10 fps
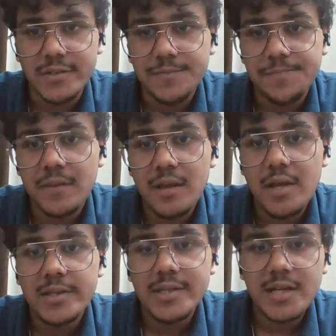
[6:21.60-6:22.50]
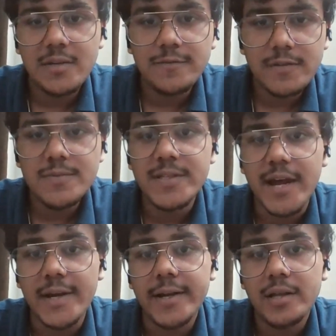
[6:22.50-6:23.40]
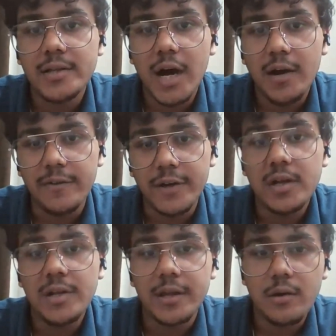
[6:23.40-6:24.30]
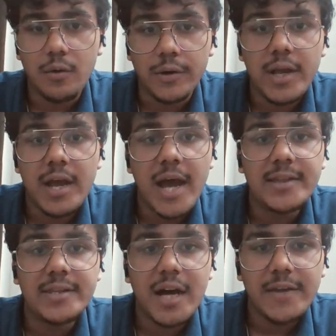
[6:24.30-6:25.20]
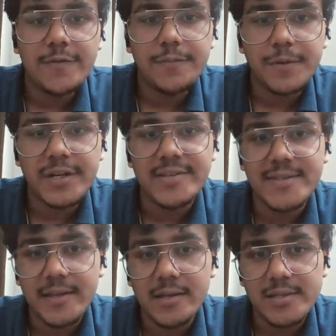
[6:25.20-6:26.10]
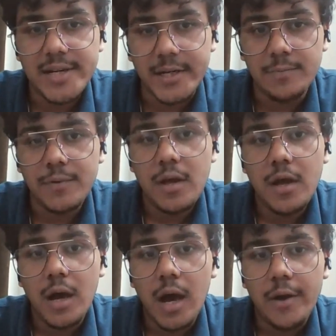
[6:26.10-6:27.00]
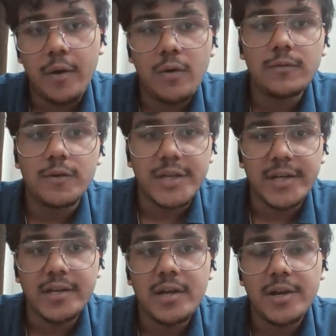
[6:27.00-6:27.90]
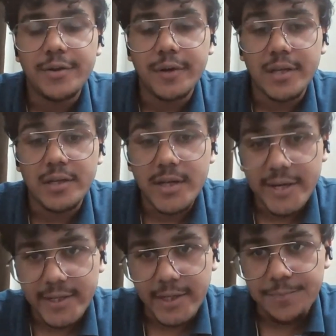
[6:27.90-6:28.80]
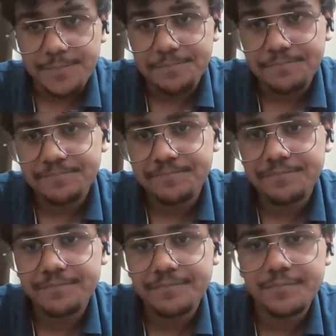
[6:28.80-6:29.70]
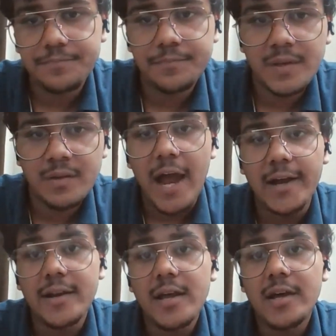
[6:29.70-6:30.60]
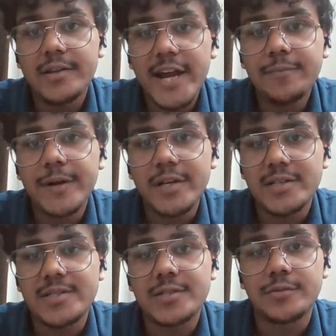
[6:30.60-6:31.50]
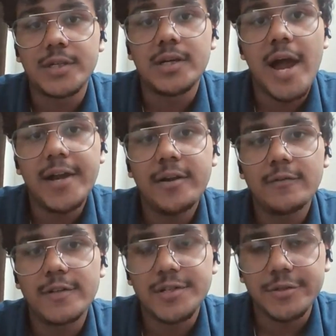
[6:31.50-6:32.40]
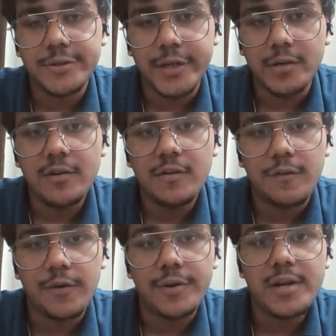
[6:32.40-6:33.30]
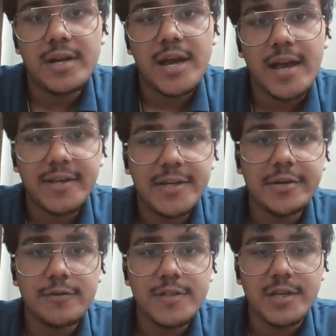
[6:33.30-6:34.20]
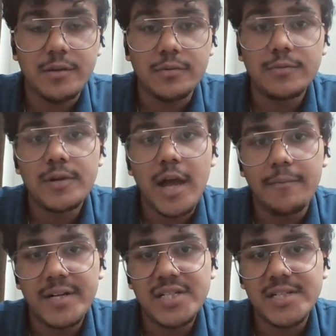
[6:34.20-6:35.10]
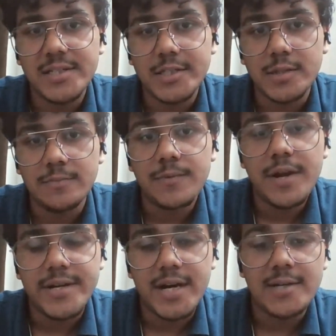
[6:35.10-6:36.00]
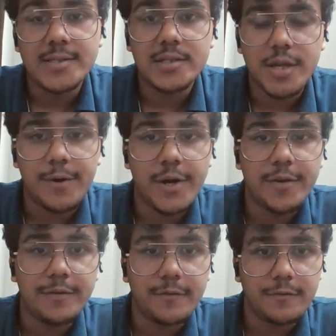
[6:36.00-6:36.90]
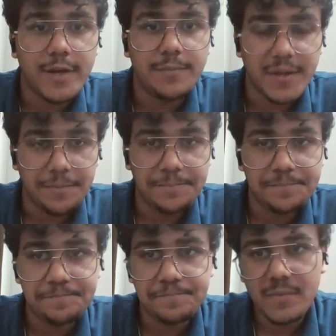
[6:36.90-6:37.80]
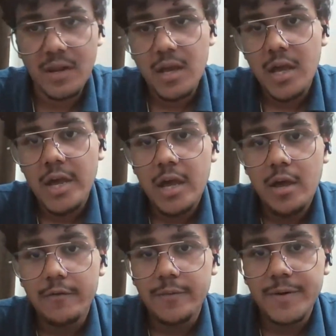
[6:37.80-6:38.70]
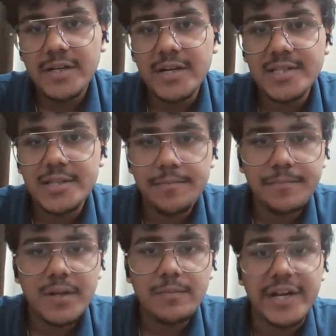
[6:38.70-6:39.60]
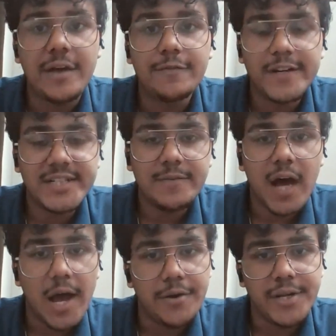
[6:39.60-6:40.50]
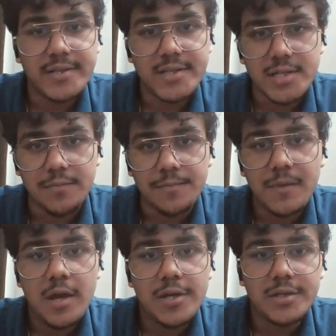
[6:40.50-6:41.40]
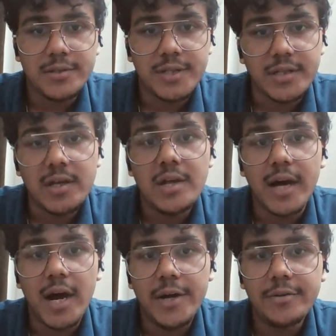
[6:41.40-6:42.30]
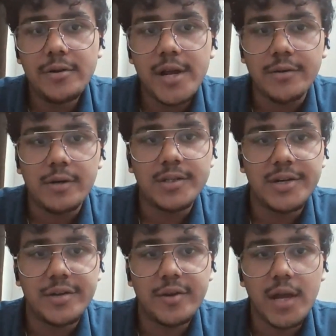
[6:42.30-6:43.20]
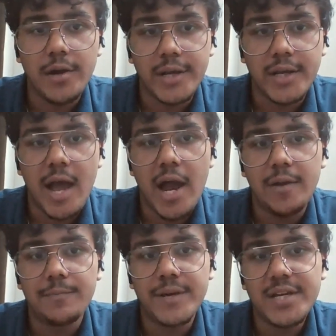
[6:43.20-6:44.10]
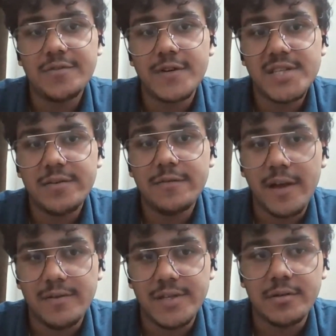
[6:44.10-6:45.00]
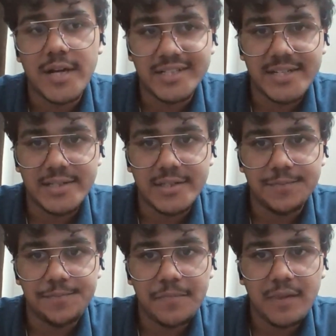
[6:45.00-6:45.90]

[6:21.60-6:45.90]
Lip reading: trigger. This confirms that the hardware, the code, and the IFTTT setup are all working together correctly. And that brings us to the end of this tutorial for SIT210 Embedded System Task 3.1b. We built a simple but effective IoT system using the Arduino Nano 33 IoT and BH1750 light sensor.